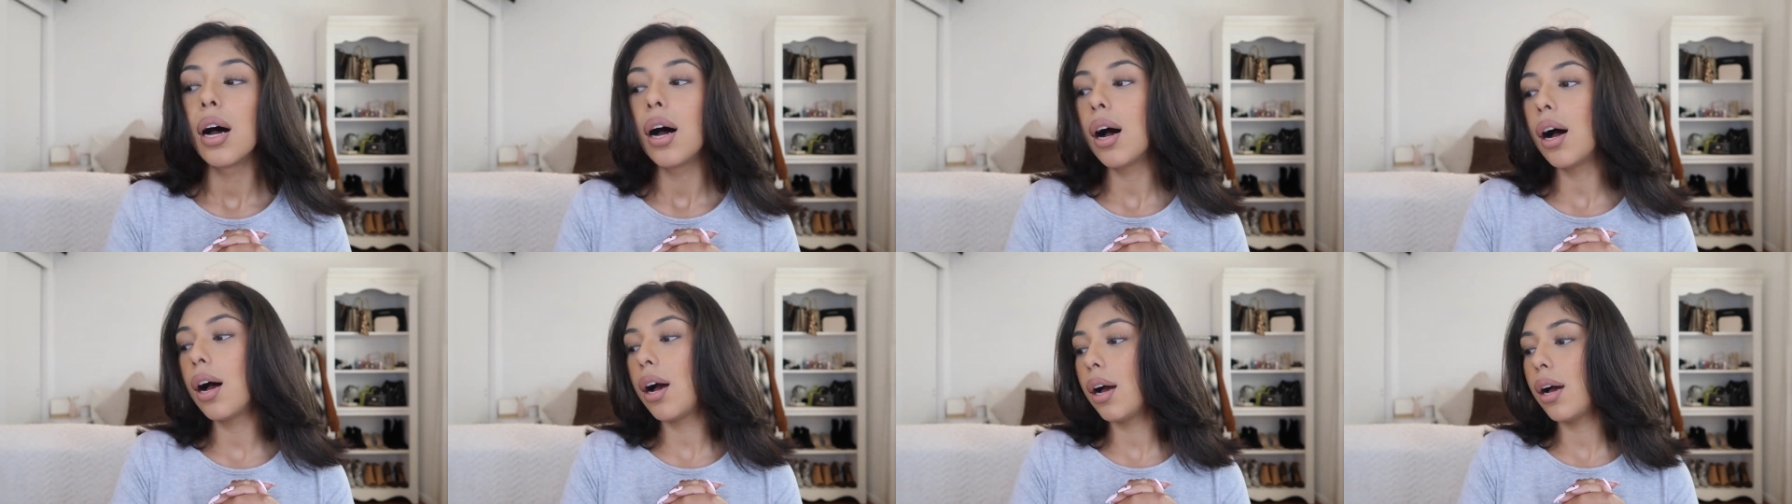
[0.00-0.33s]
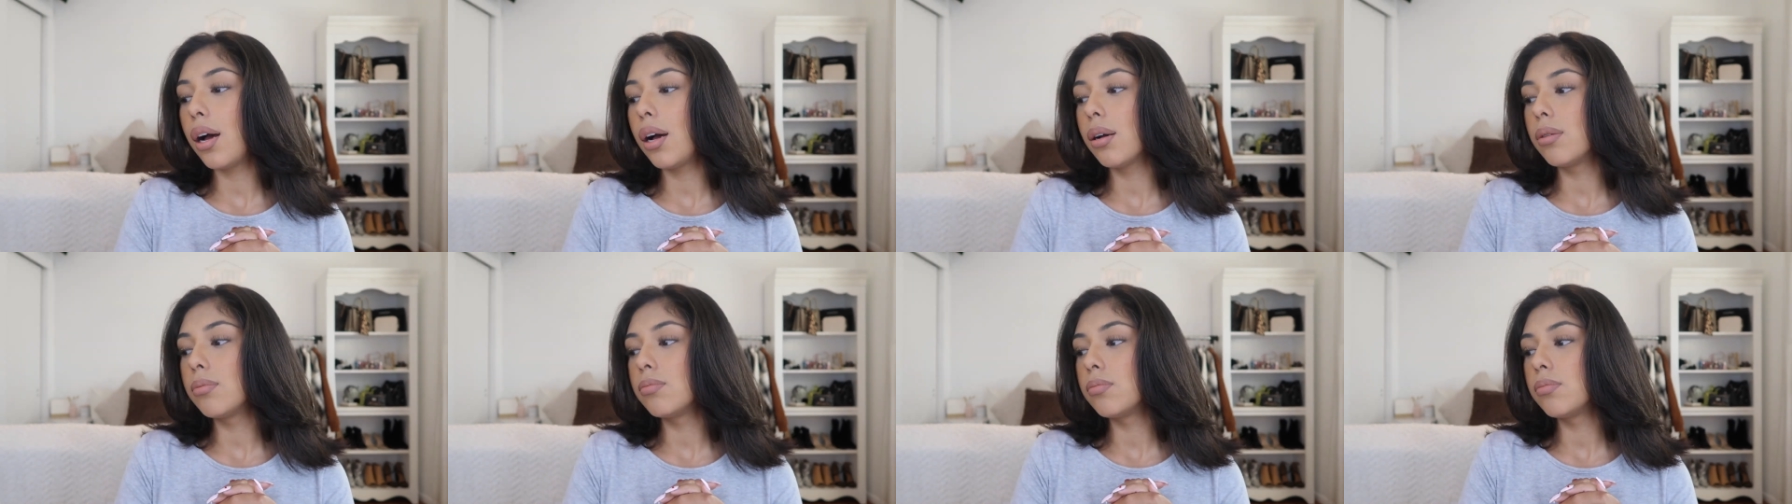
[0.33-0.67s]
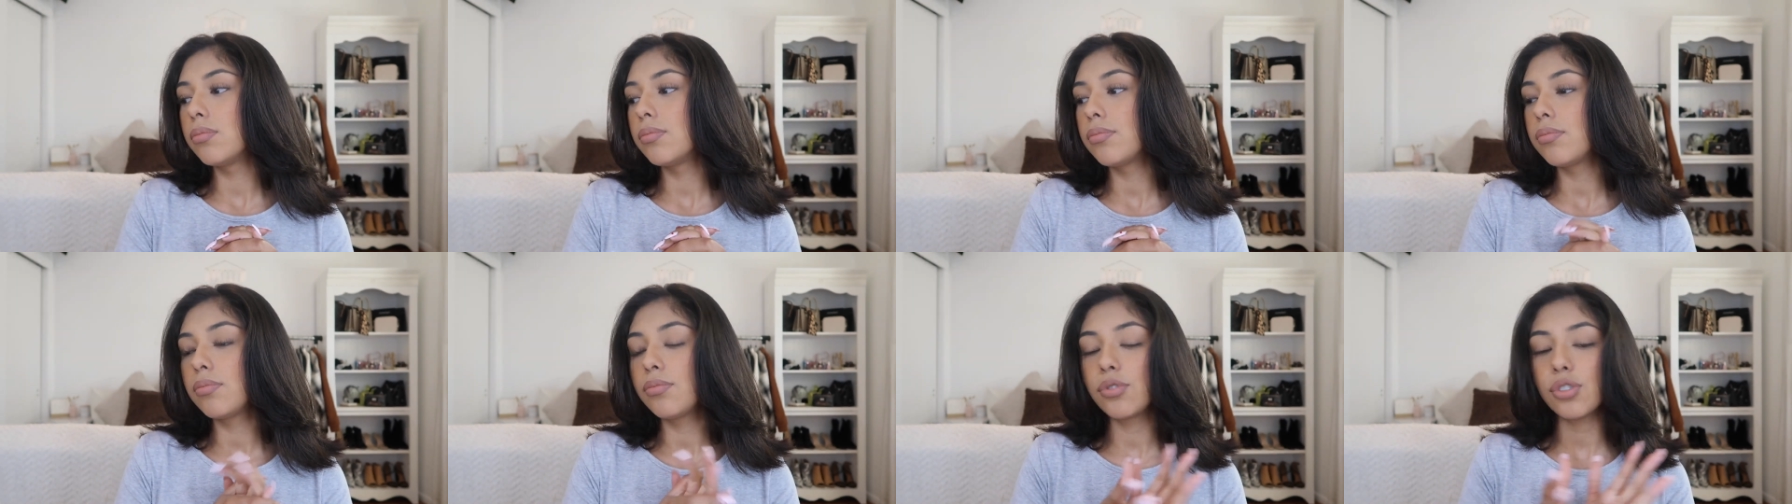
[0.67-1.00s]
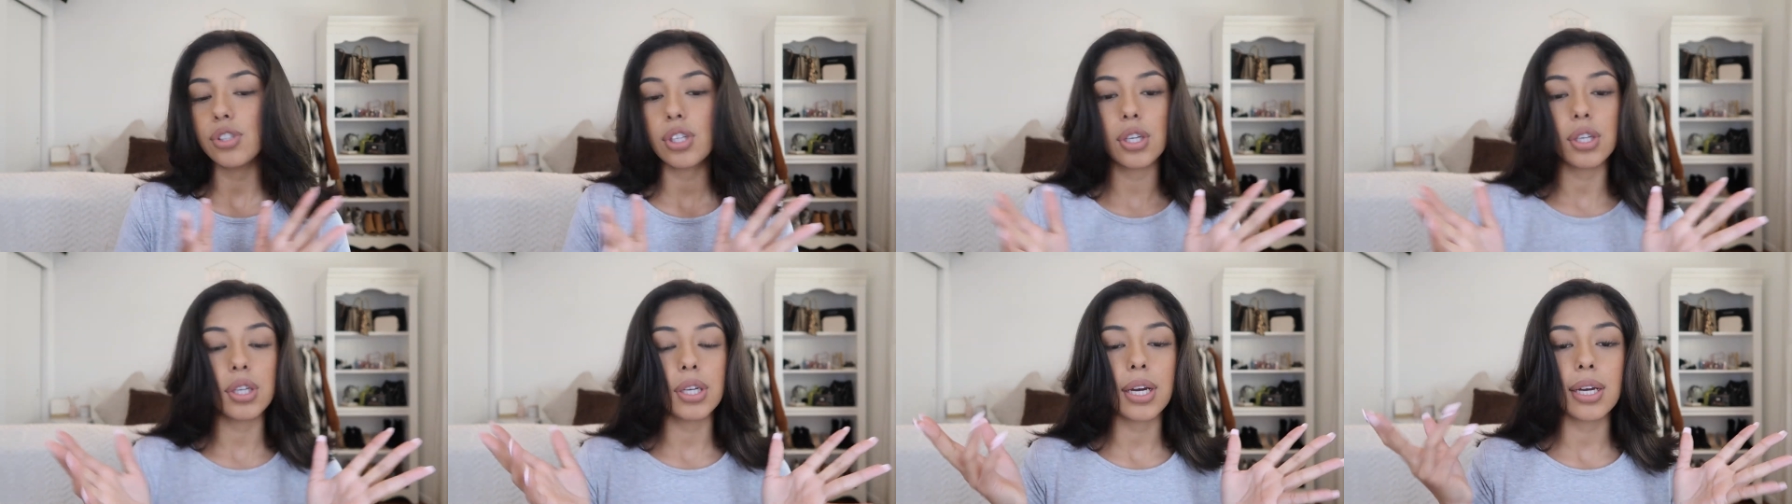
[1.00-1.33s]

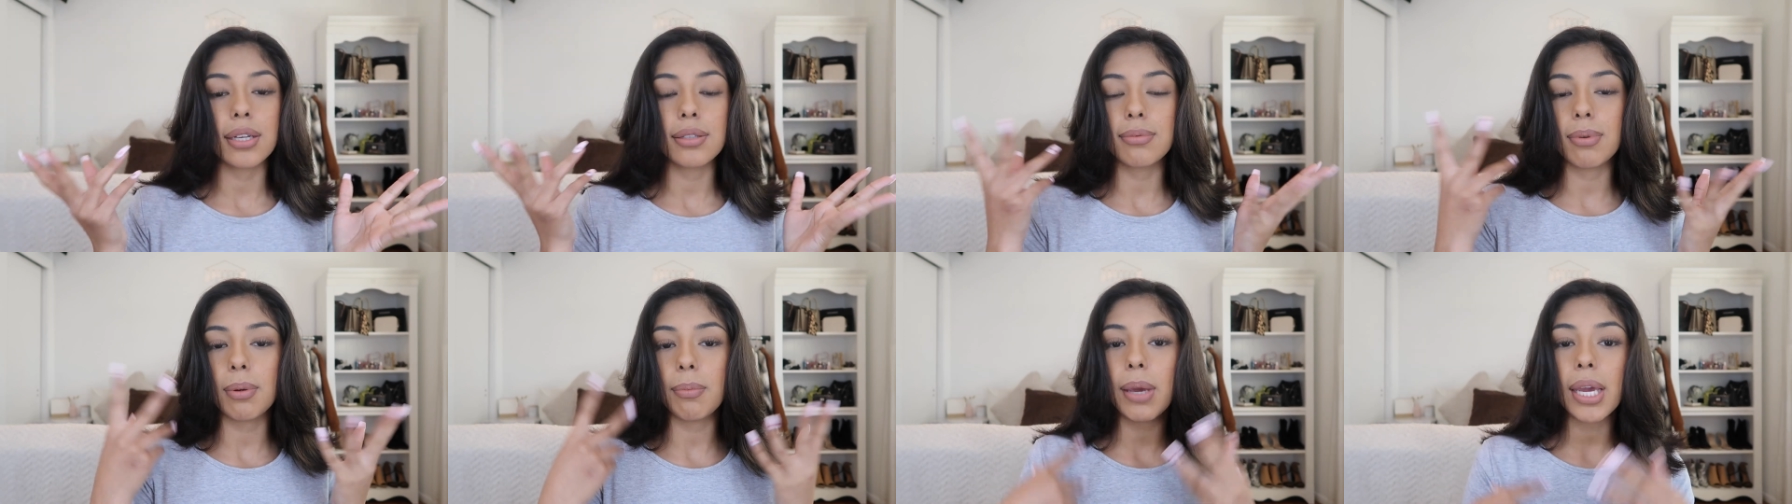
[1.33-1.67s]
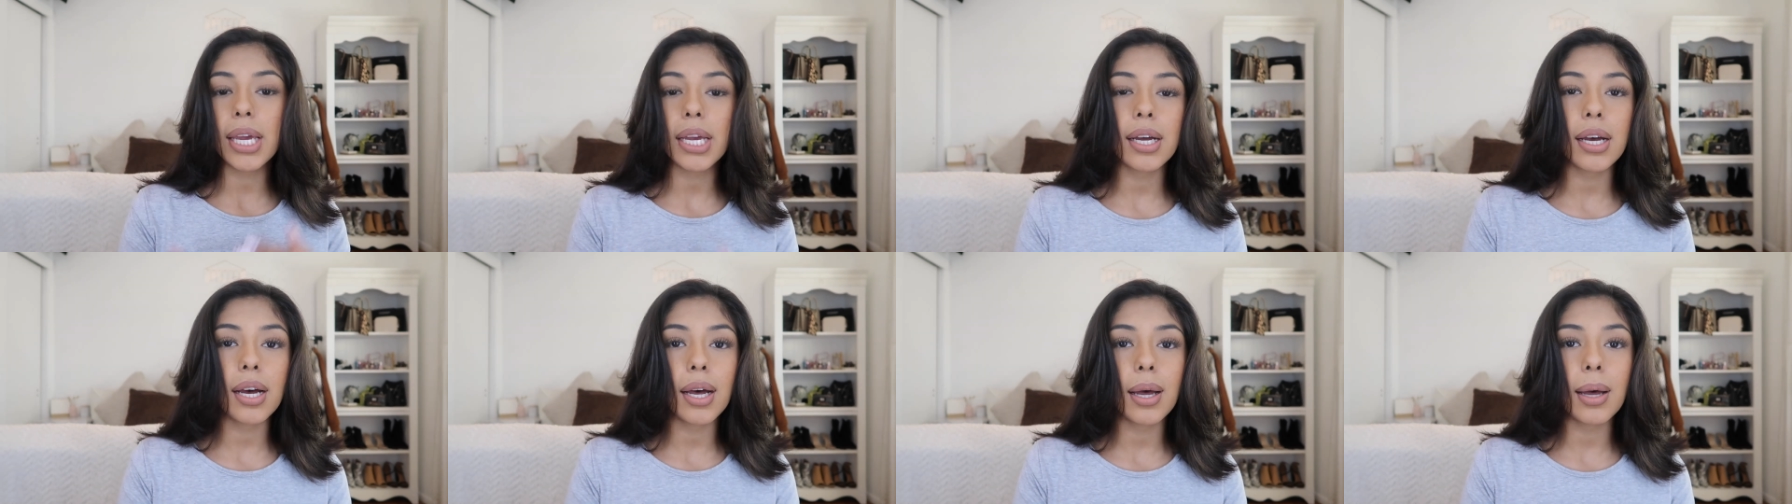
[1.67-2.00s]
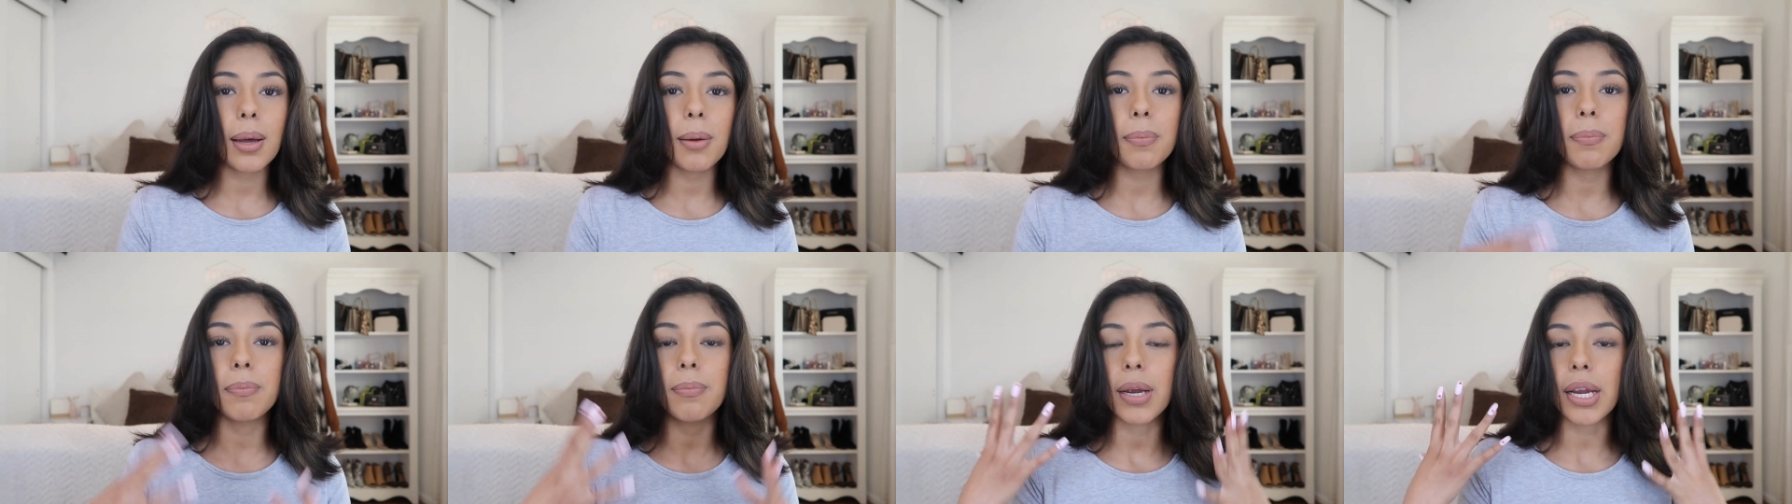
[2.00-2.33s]
Showed you guys my makeup,